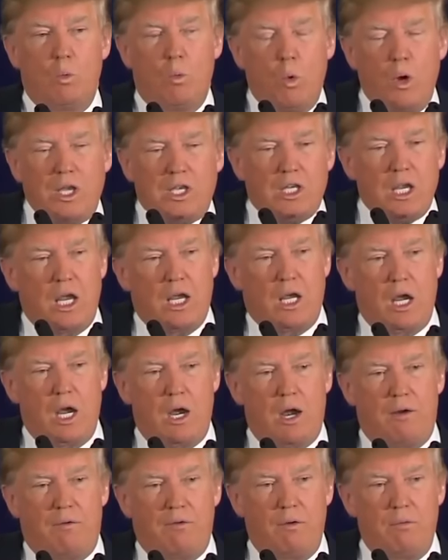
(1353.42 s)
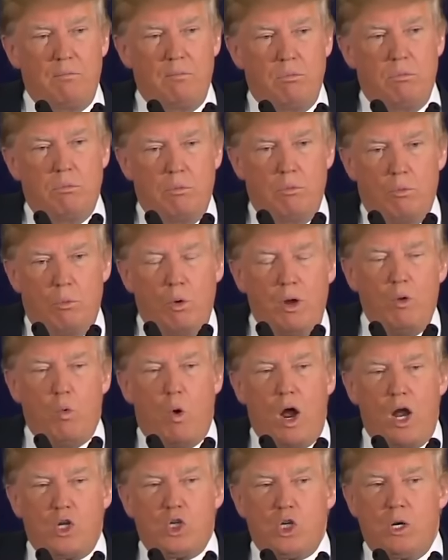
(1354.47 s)
We take care of them, we
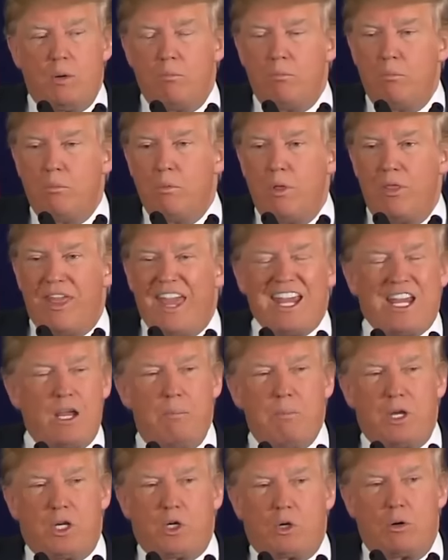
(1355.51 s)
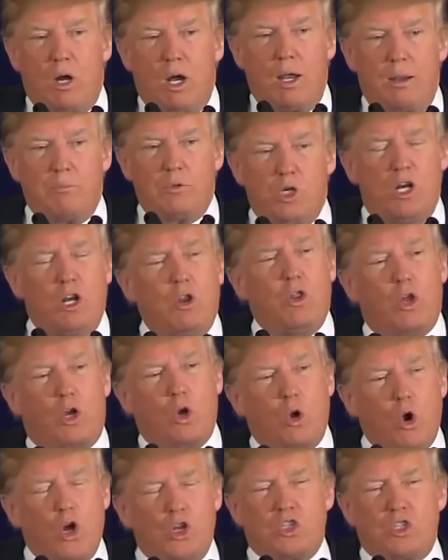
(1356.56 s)
watch them, they commit crimes. You know the
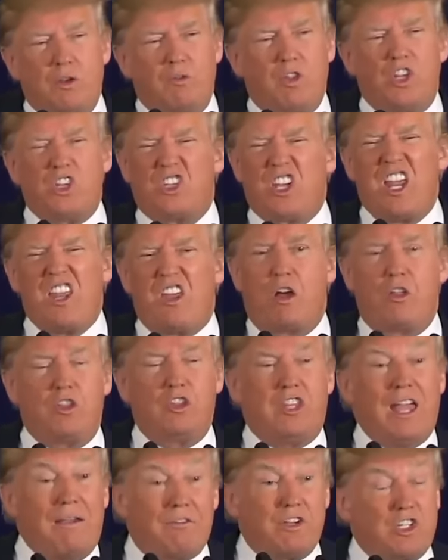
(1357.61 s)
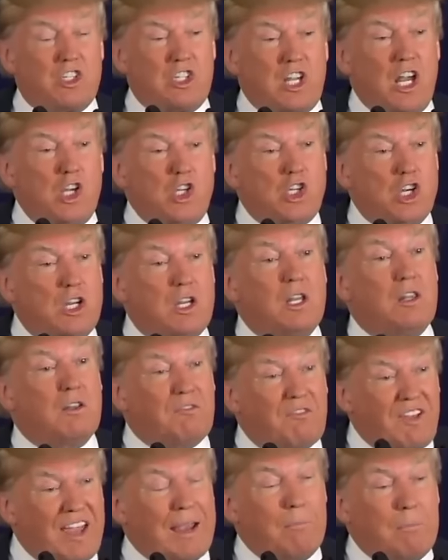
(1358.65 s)
cost of this and the devastation to
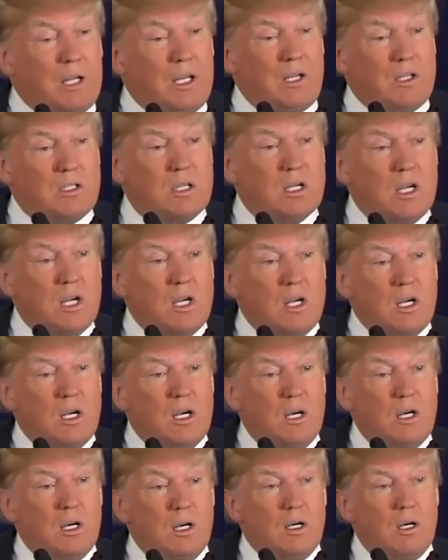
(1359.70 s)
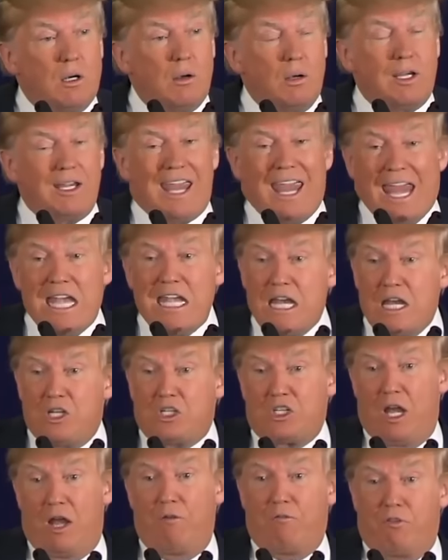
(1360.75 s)
the families? Kate in
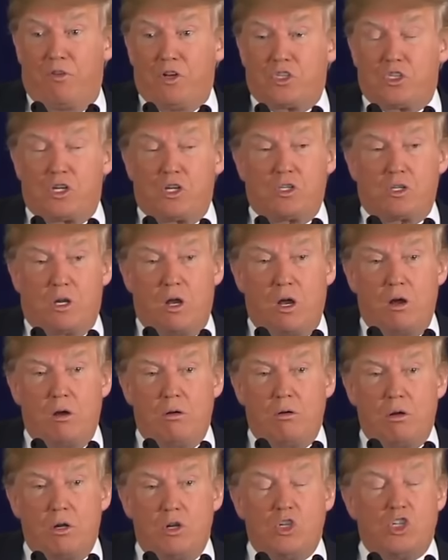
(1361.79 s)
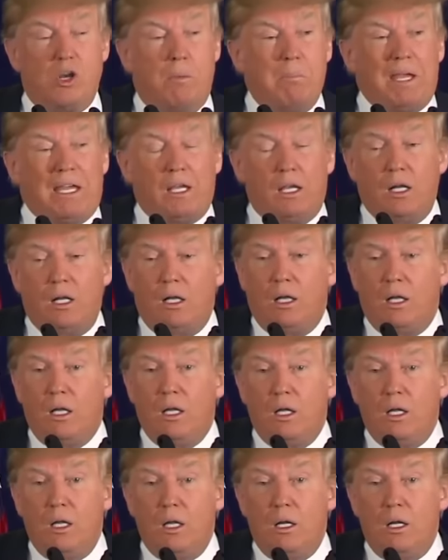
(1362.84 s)
San Francisco, Jamiel,